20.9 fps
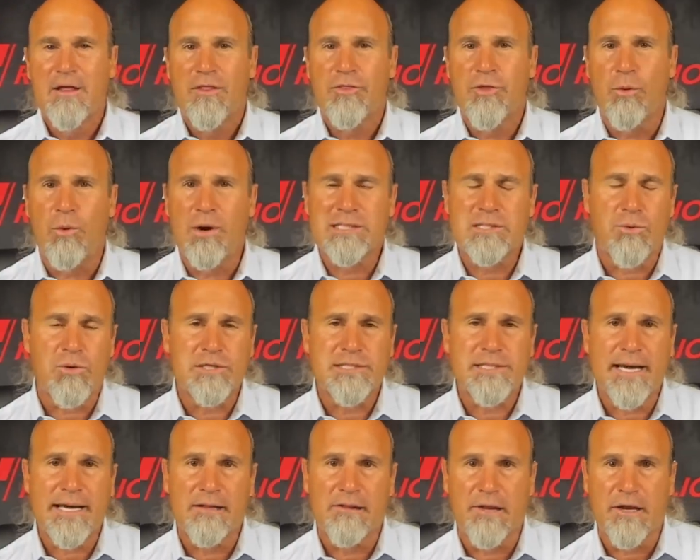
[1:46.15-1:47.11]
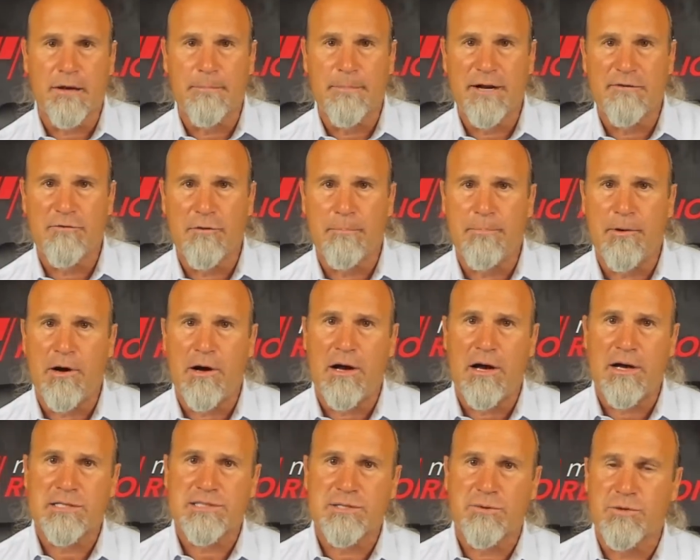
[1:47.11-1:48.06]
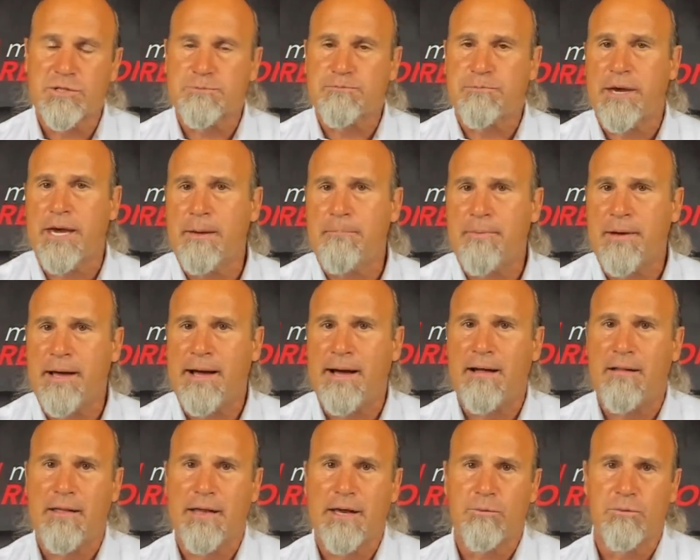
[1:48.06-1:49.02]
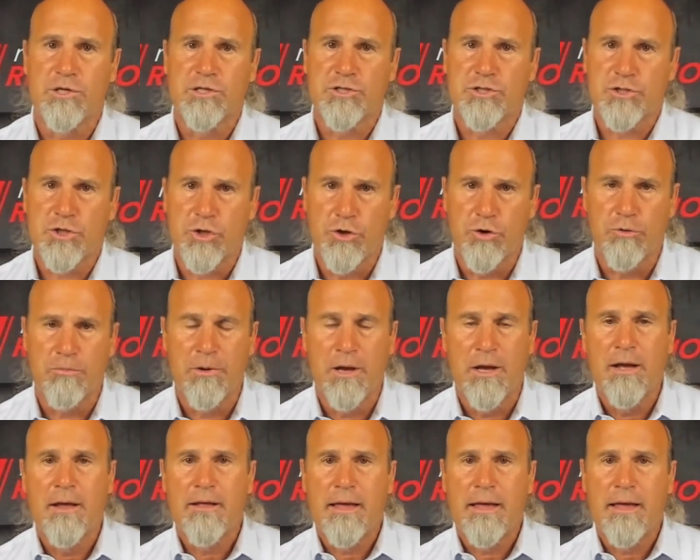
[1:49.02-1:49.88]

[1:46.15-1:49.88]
The ones that were taking a little bit of a pause, it was PayPal, it was Zoom.